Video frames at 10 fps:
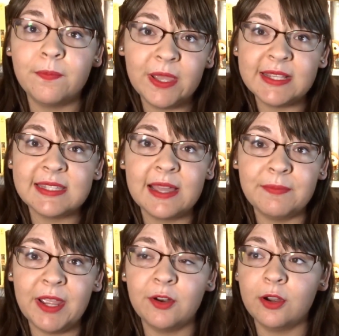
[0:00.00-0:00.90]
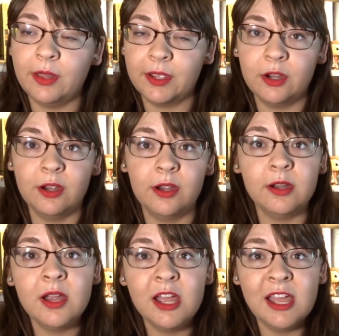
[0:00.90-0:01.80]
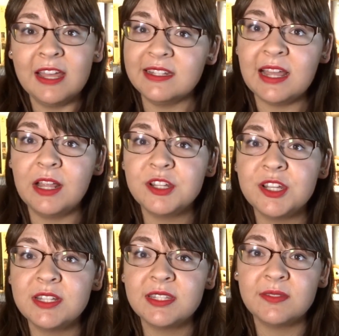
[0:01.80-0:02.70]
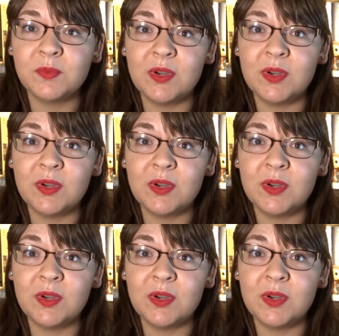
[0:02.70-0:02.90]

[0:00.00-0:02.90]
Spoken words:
piece that made her, like her intelligence